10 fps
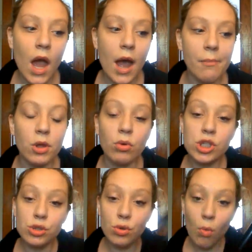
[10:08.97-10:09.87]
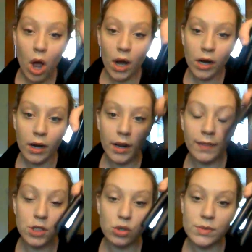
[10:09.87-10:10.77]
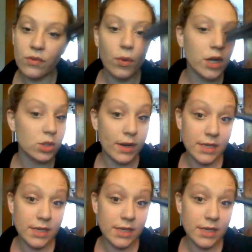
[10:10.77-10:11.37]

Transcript: You can do the water in the tubes if you want to.